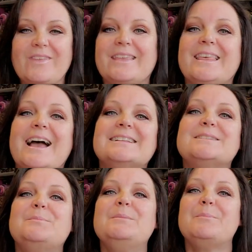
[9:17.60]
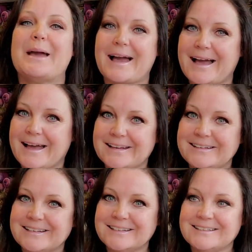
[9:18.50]
that's been
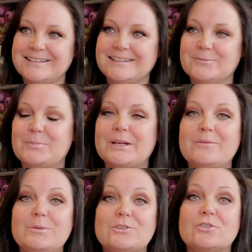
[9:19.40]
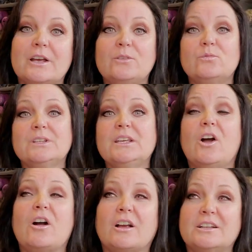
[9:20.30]
bad, but I've been trying really
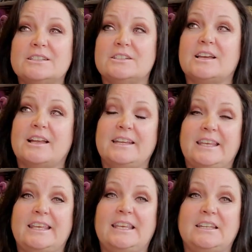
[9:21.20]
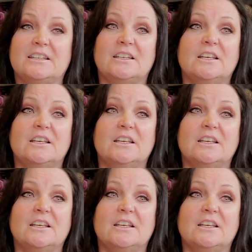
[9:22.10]
hard to kind of eat